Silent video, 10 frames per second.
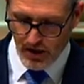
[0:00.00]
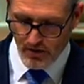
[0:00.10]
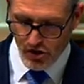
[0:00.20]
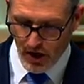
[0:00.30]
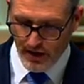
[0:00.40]

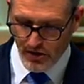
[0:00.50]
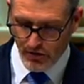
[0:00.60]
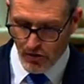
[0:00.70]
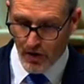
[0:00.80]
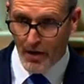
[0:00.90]
shines
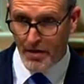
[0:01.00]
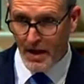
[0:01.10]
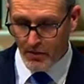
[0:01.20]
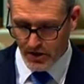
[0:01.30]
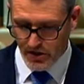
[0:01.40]
through, I
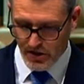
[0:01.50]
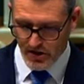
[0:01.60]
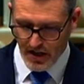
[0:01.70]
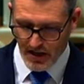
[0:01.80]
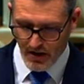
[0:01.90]
think, which is
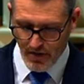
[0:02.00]
distinctive,